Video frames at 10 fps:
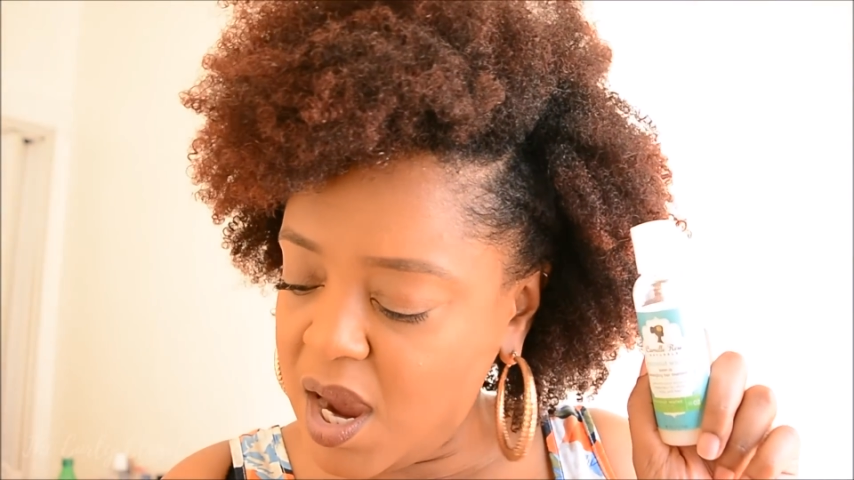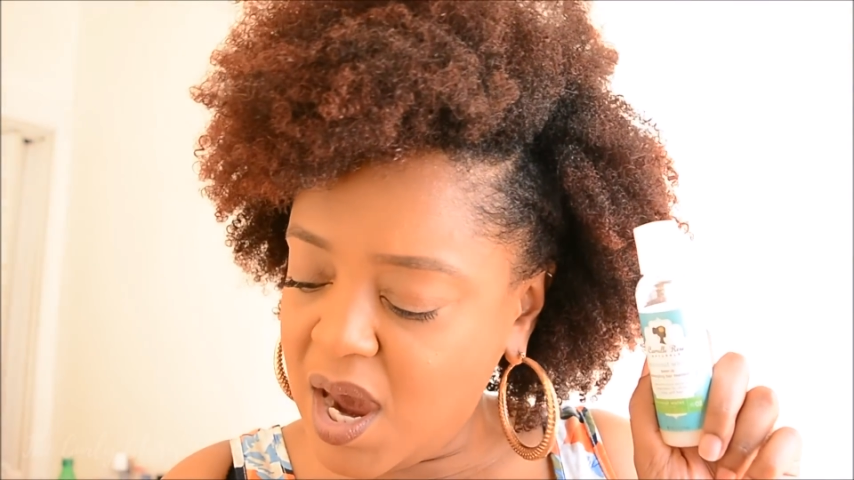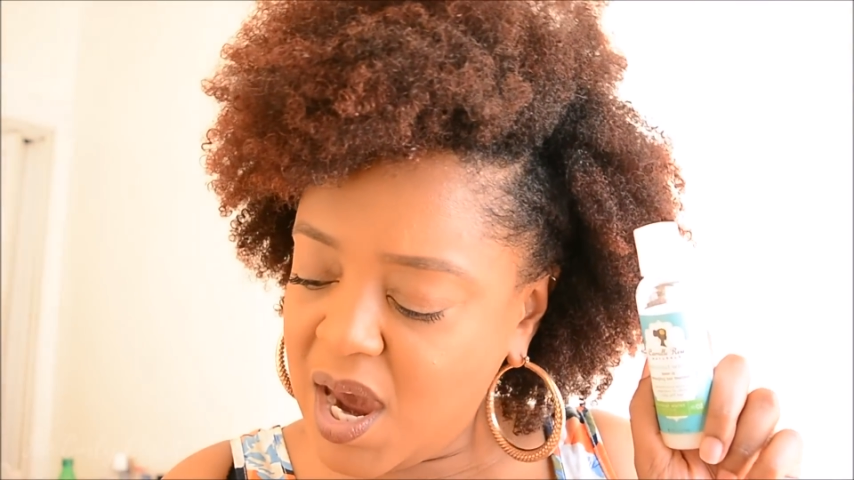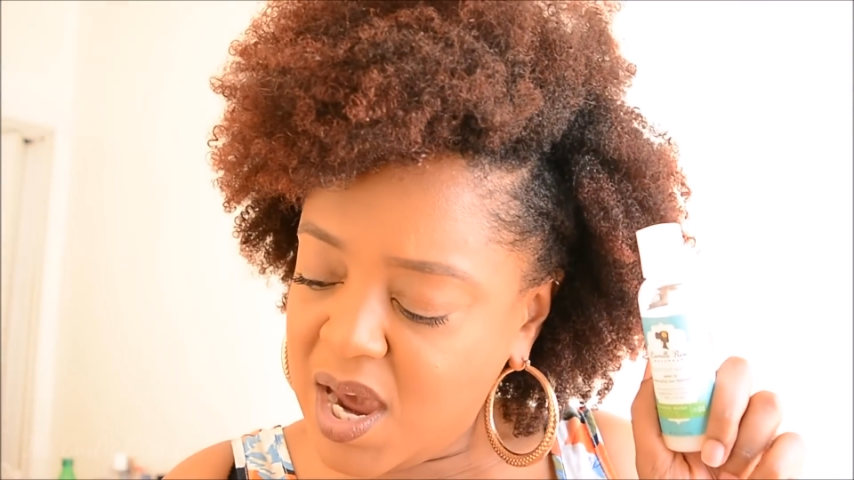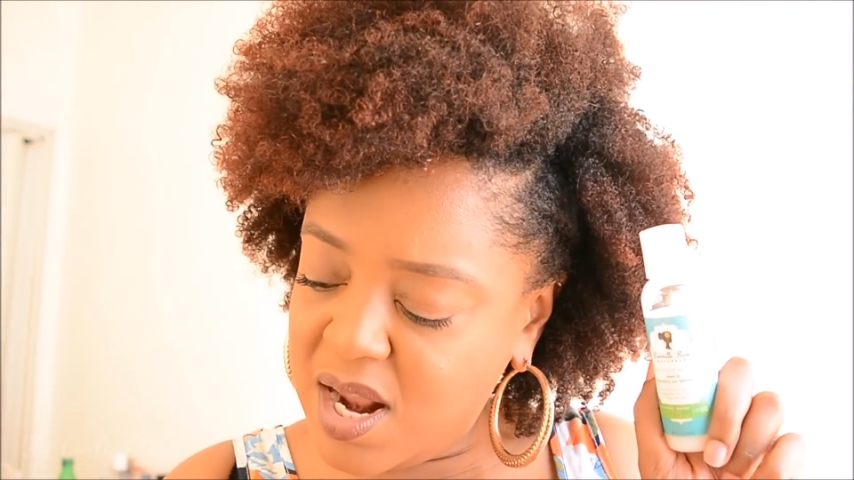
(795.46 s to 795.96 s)

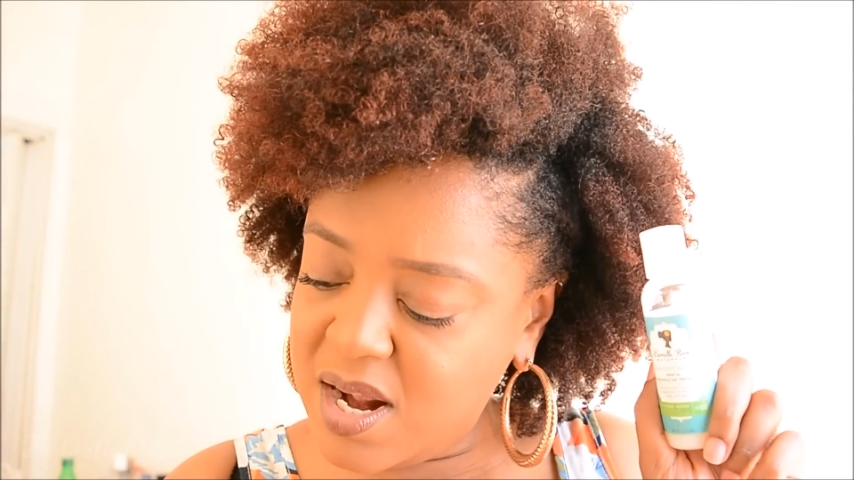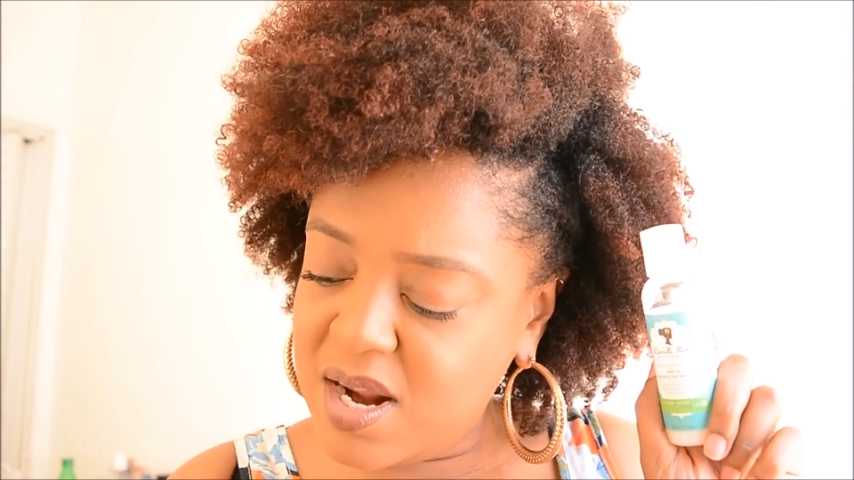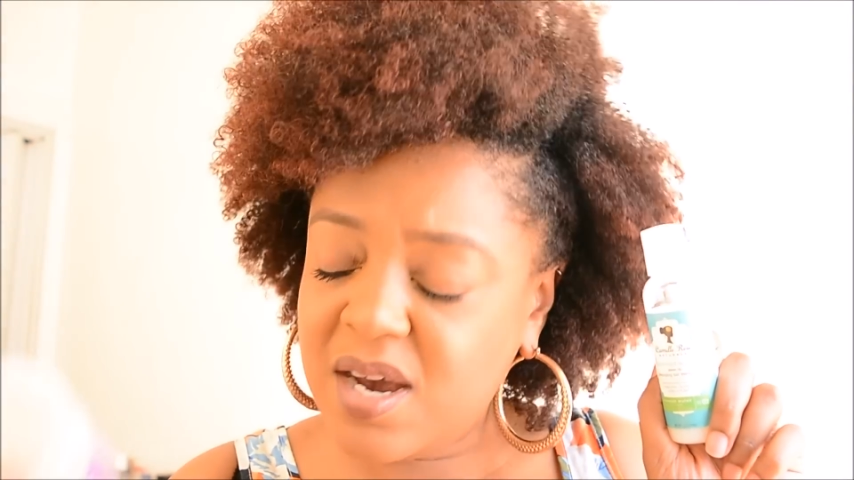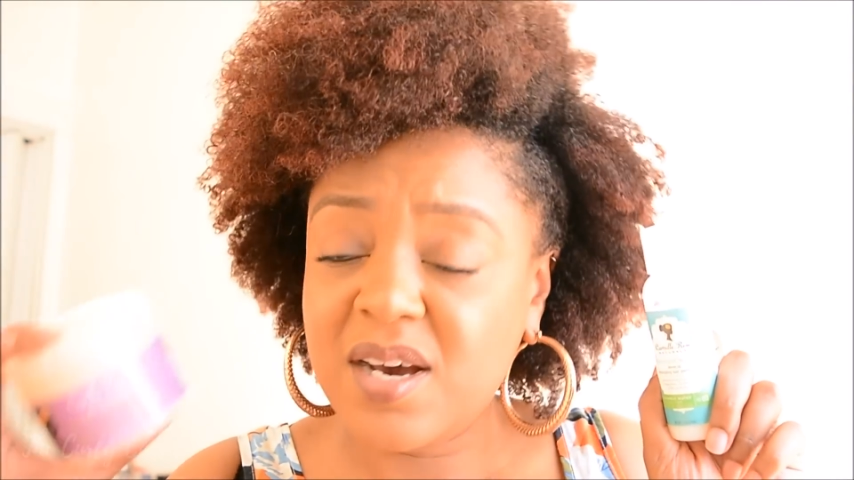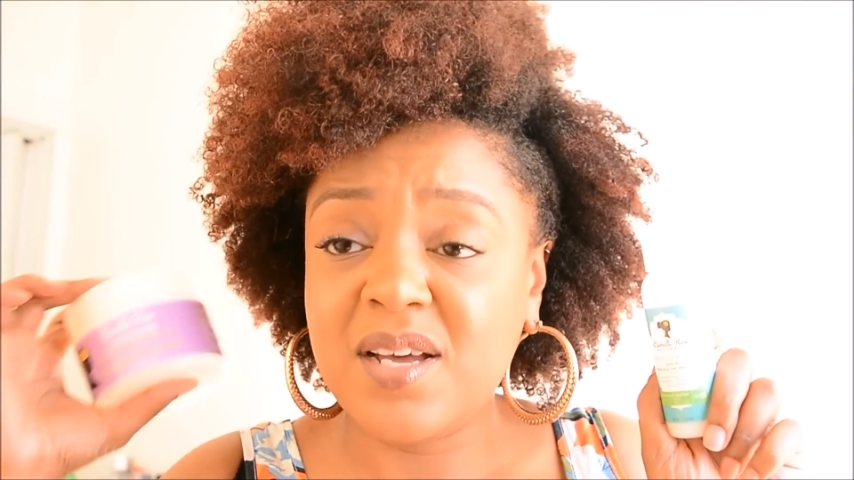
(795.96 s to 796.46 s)
and
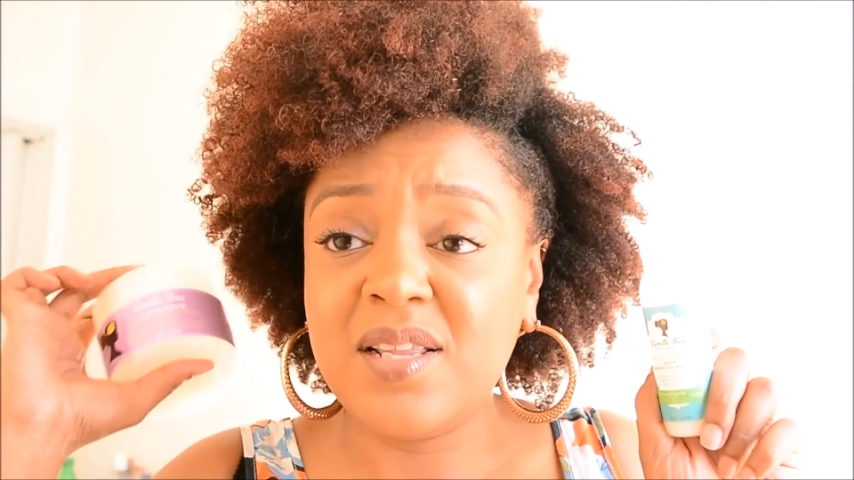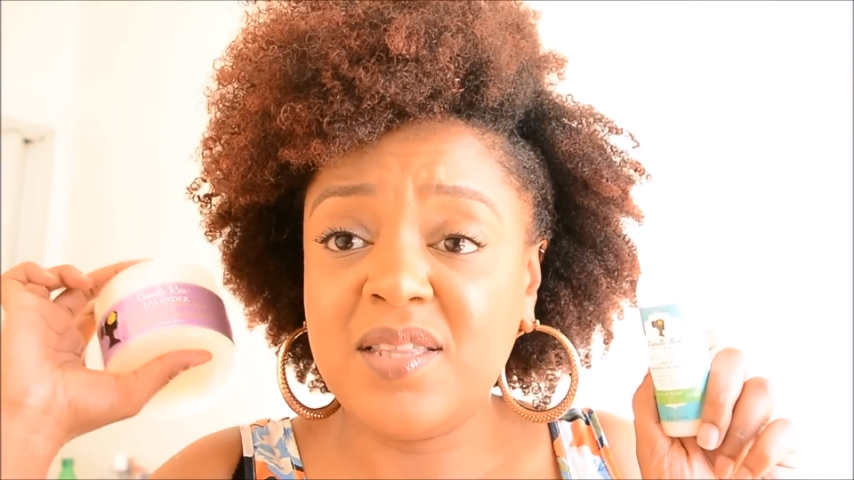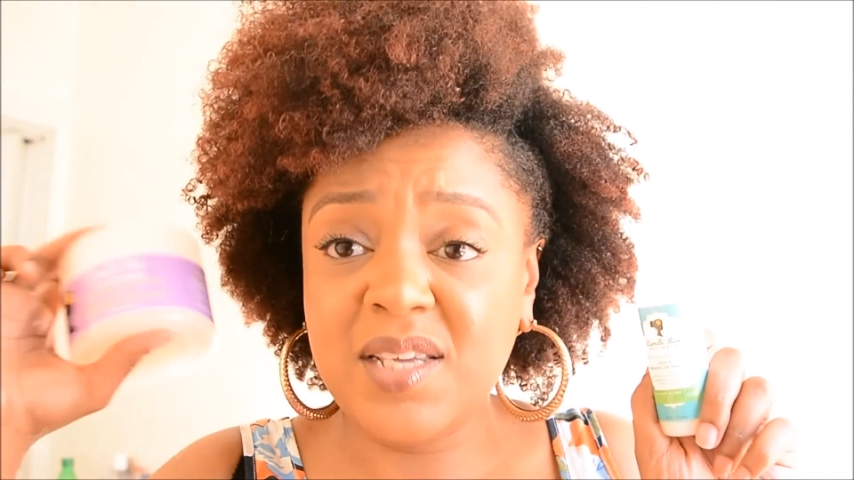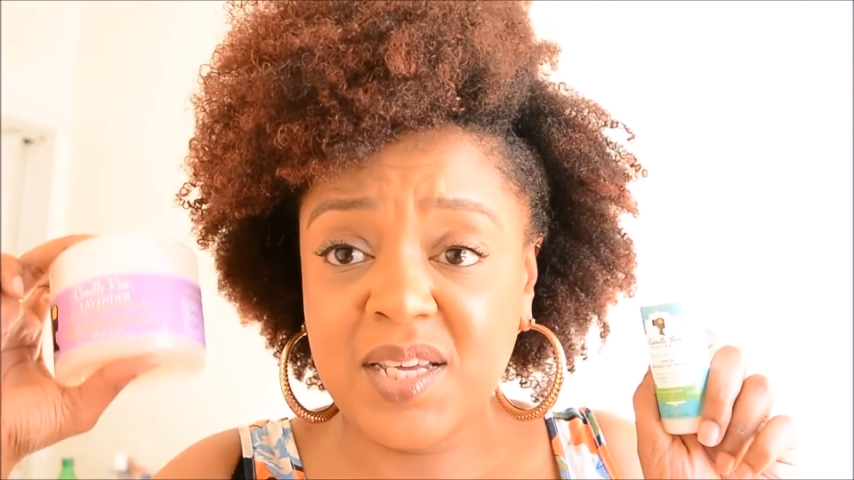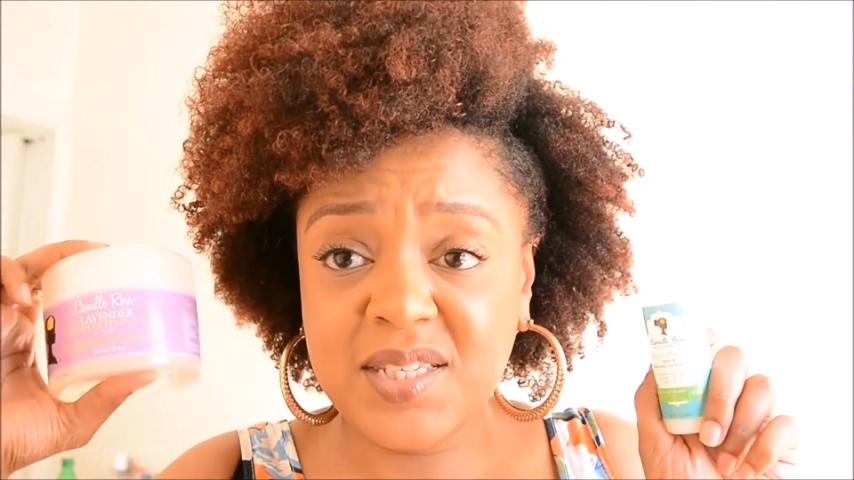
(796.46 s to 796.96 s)

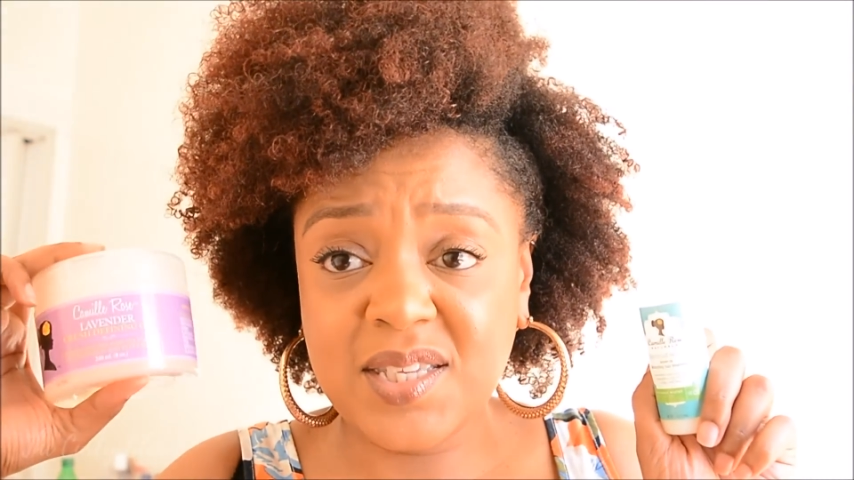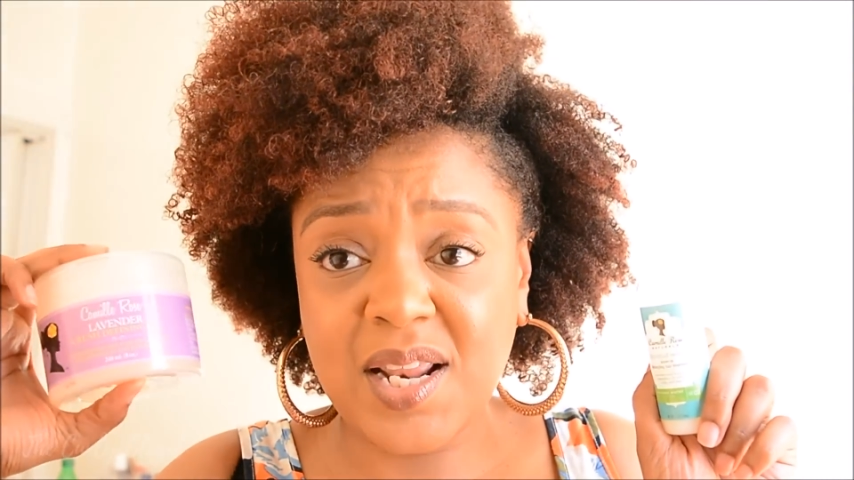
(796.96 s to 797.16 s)
this